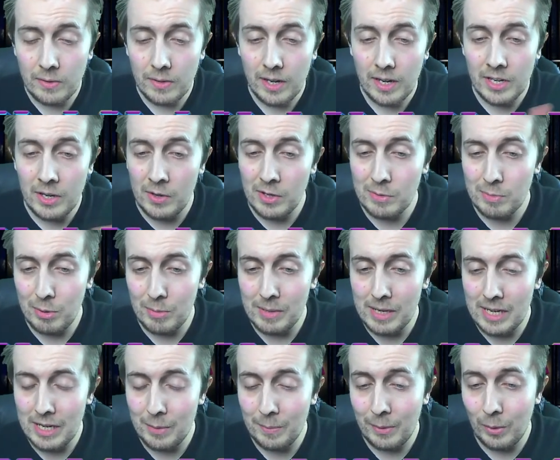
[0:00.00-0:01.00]
I know it's probably a
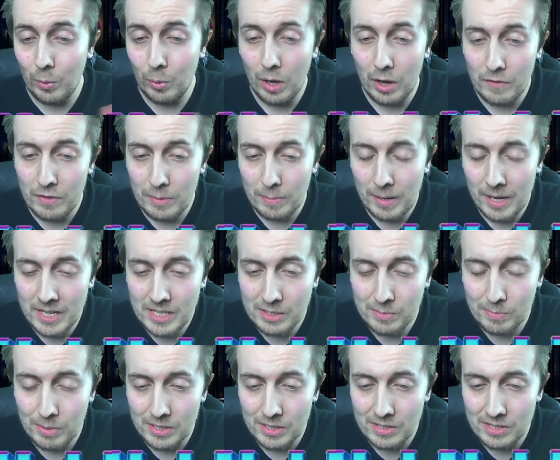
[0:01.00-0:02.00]
little bit all over the place,
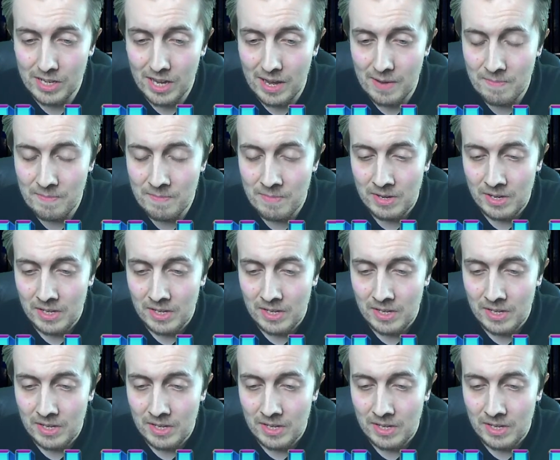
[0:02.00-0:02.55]
but um,